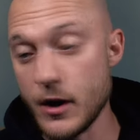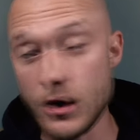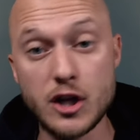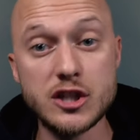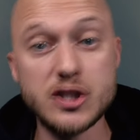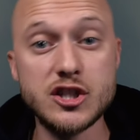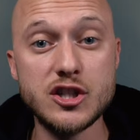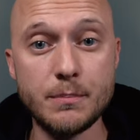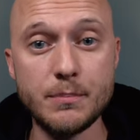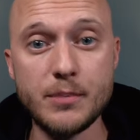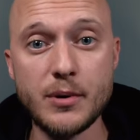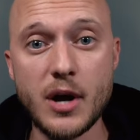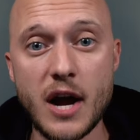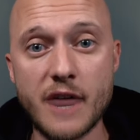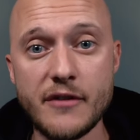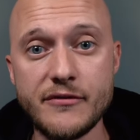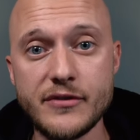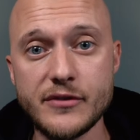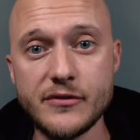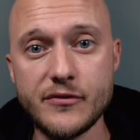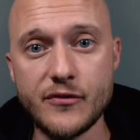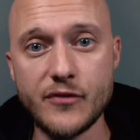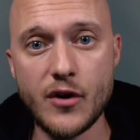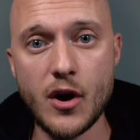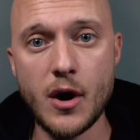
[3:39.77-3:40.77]
also
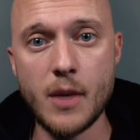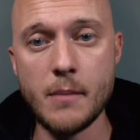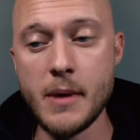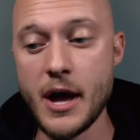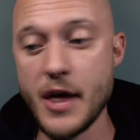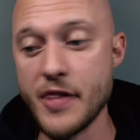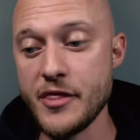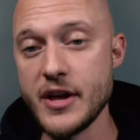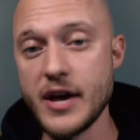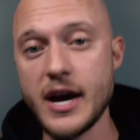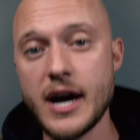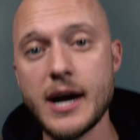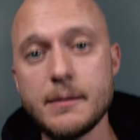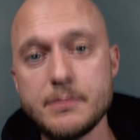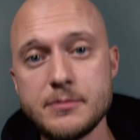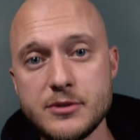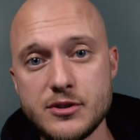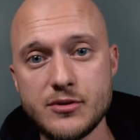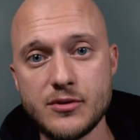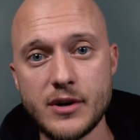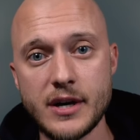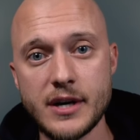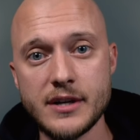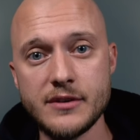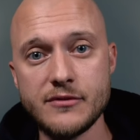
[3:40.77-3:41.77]
profit from the
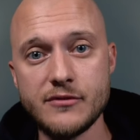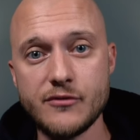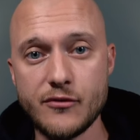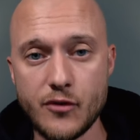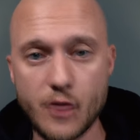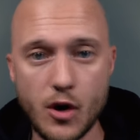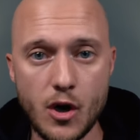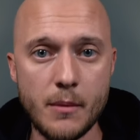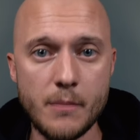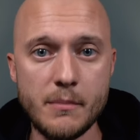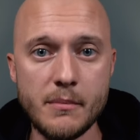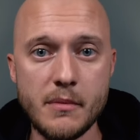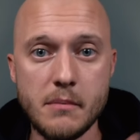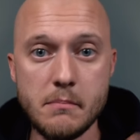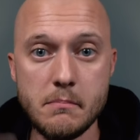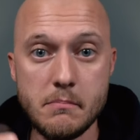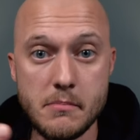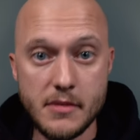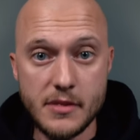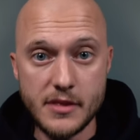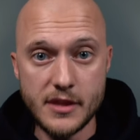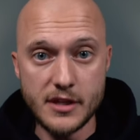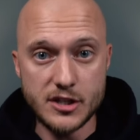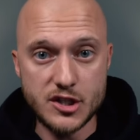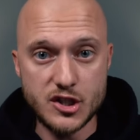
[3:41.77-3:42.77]
uptrend from
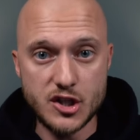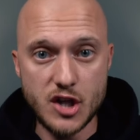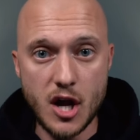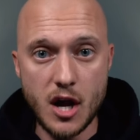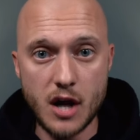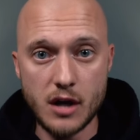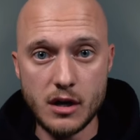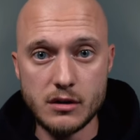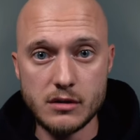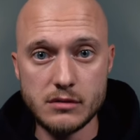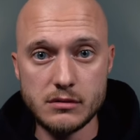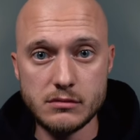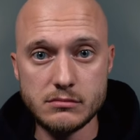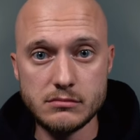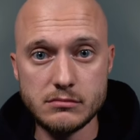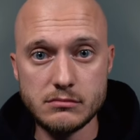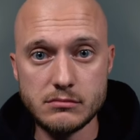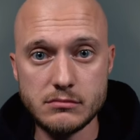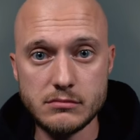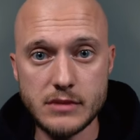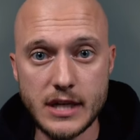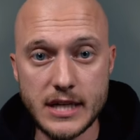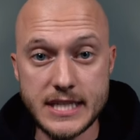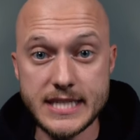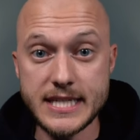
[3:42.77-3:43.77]
the stock
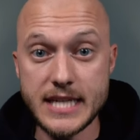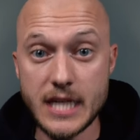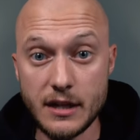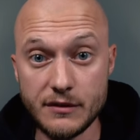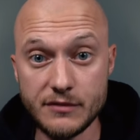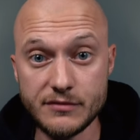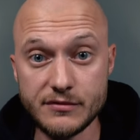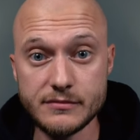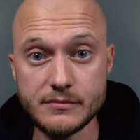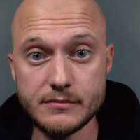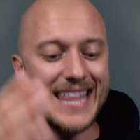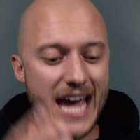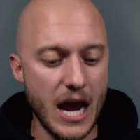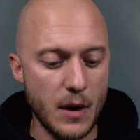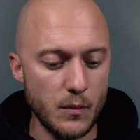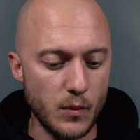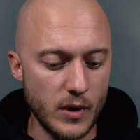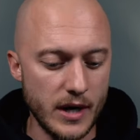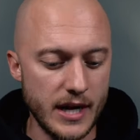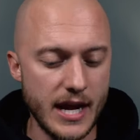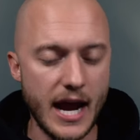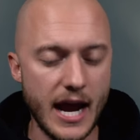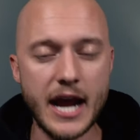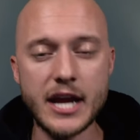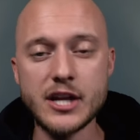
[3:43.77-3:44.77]
itself. That
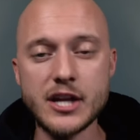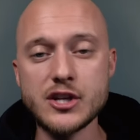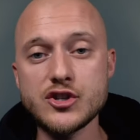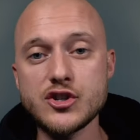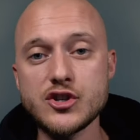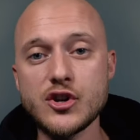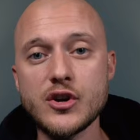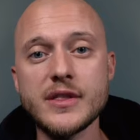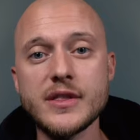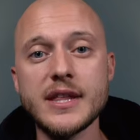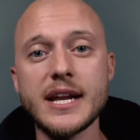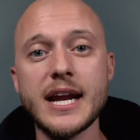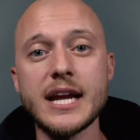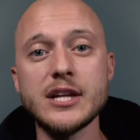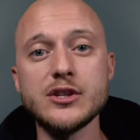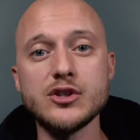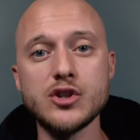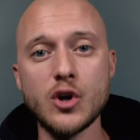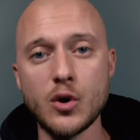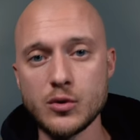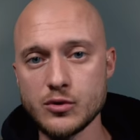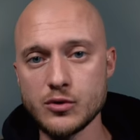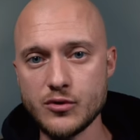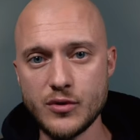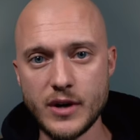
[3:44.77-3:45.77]
way I ensure that I
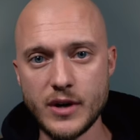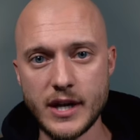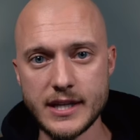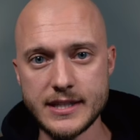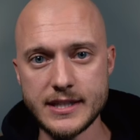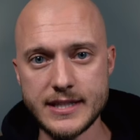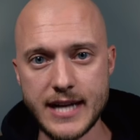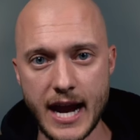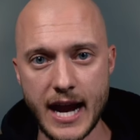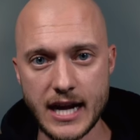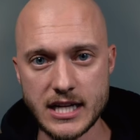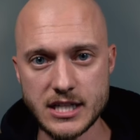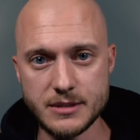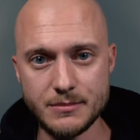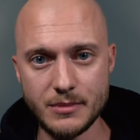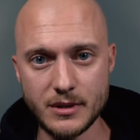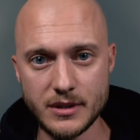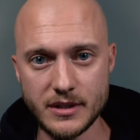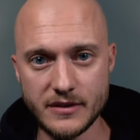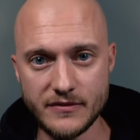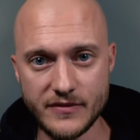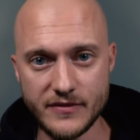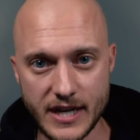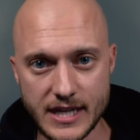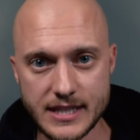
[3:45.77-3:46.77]
don't create a taxable
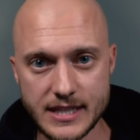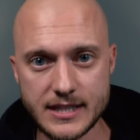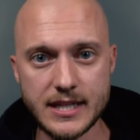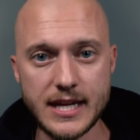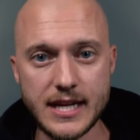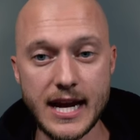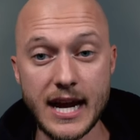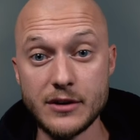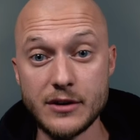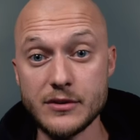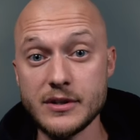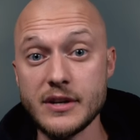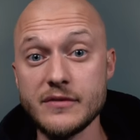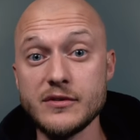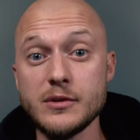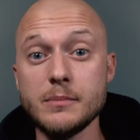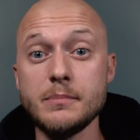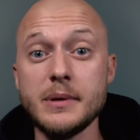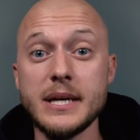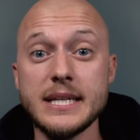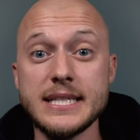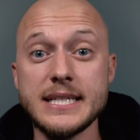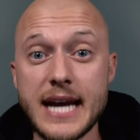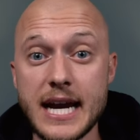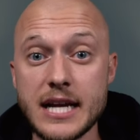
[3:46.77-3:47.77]
event. I don't have to
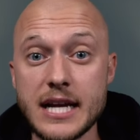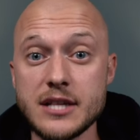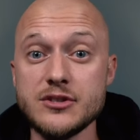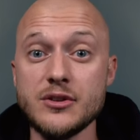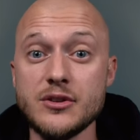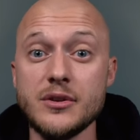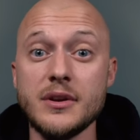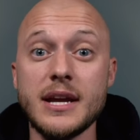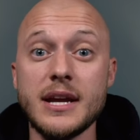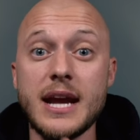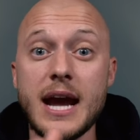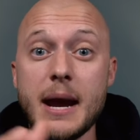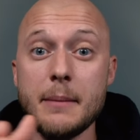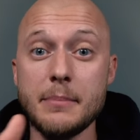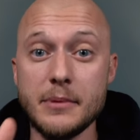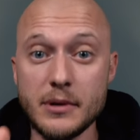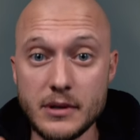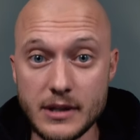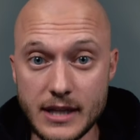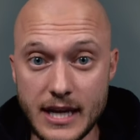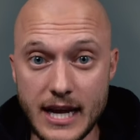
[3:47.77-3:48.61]
pay taxes on the capital